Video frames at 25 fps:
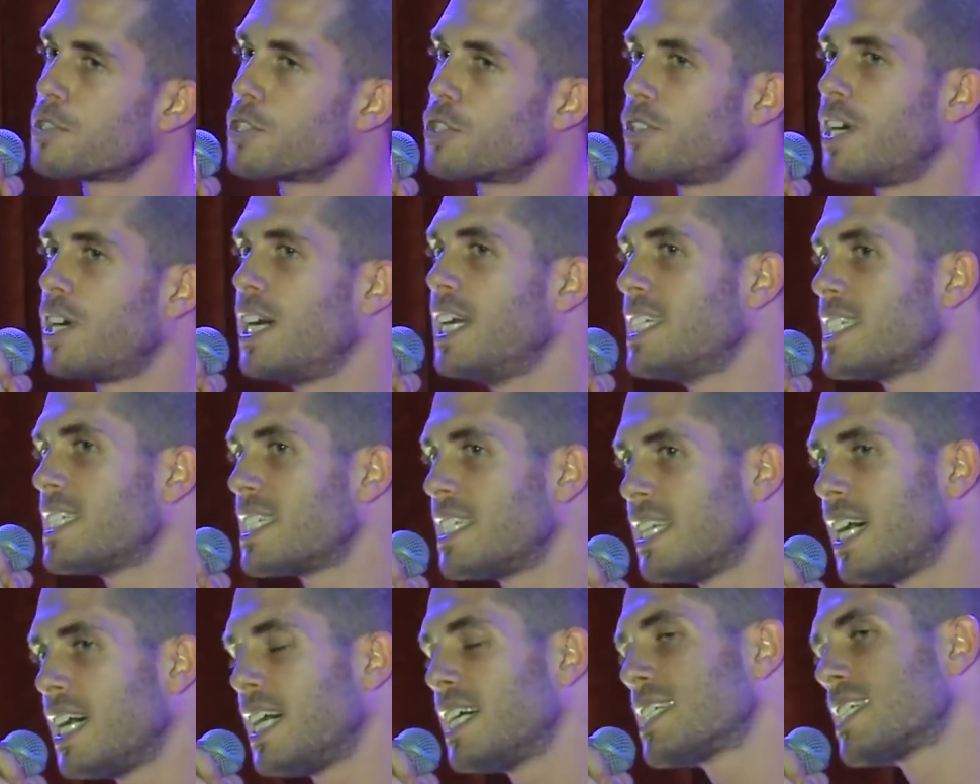grains,
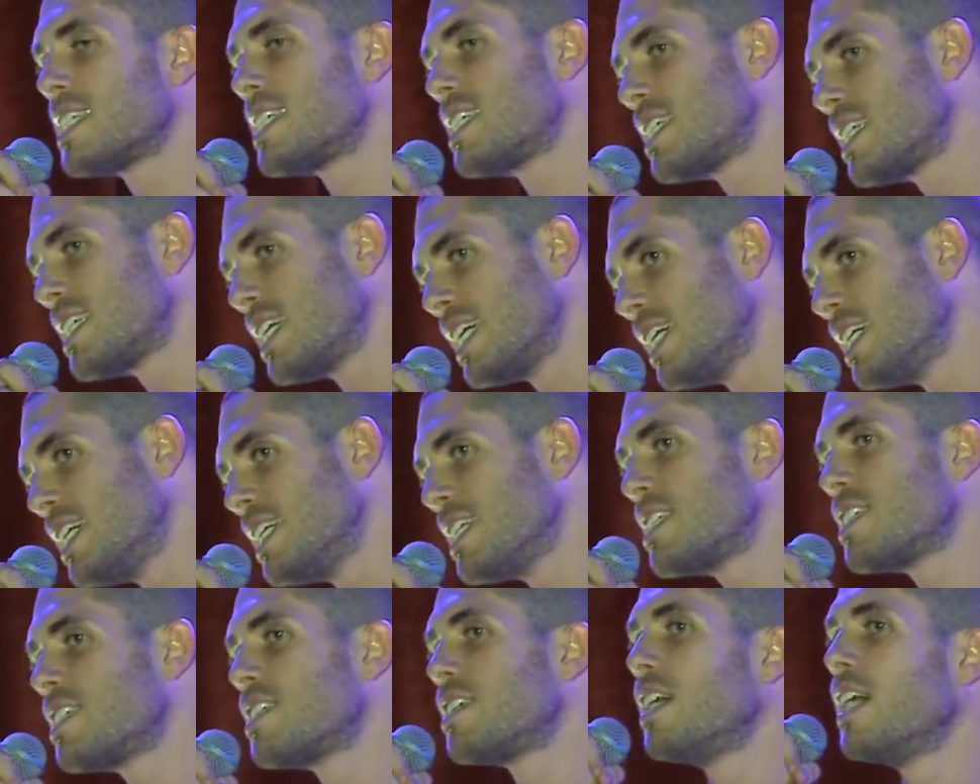nuts,
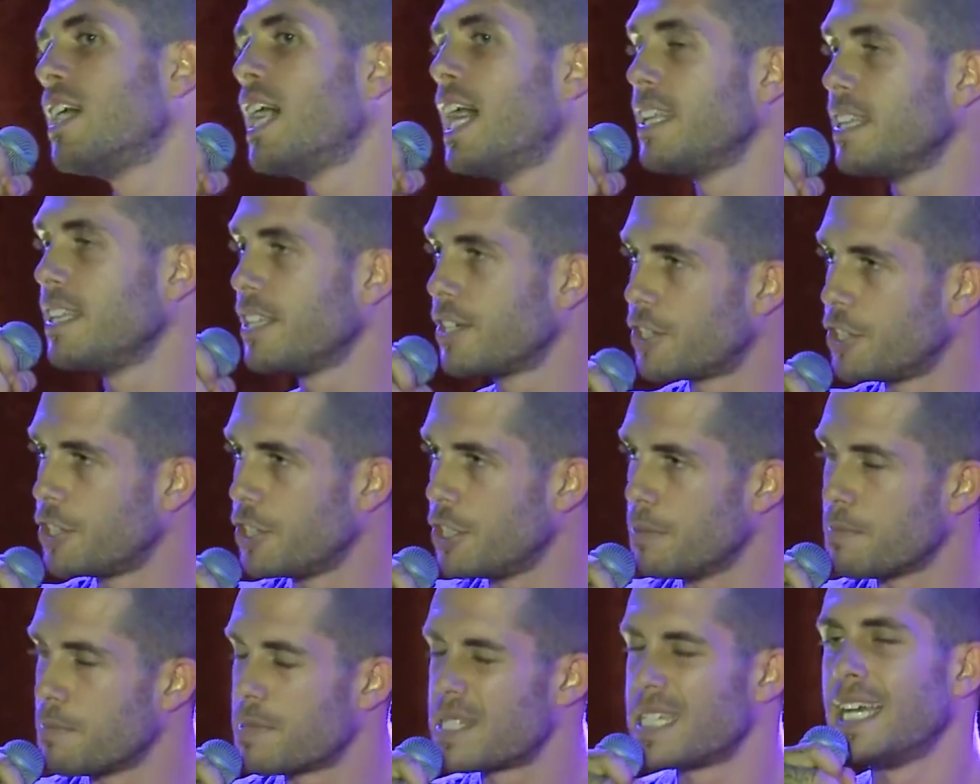seeds, and
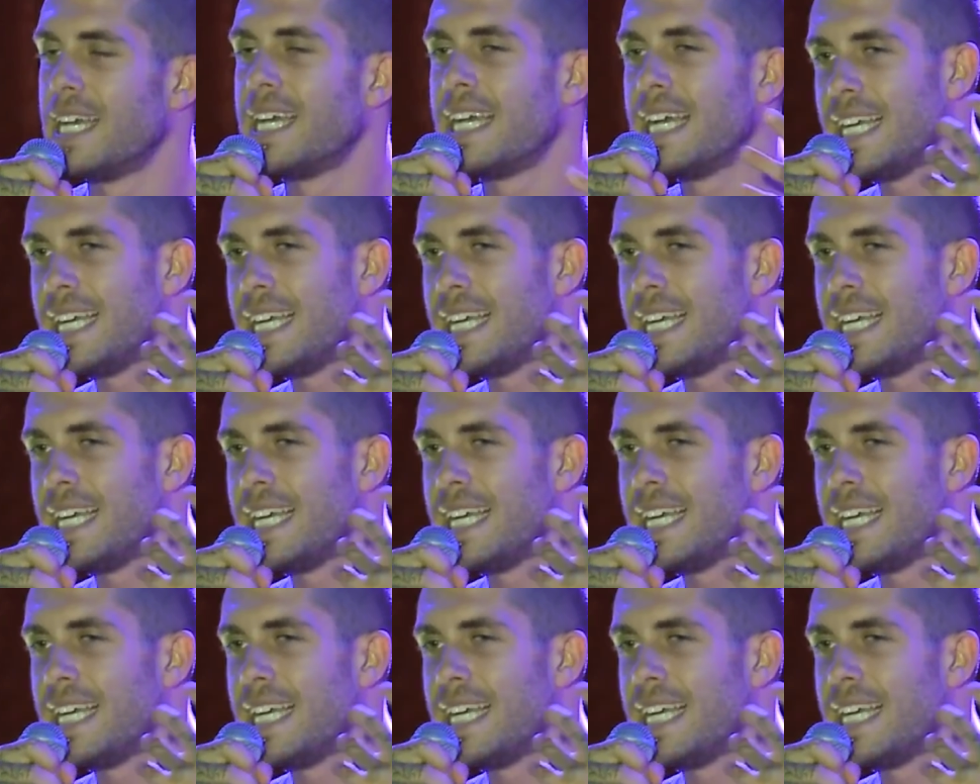legumes.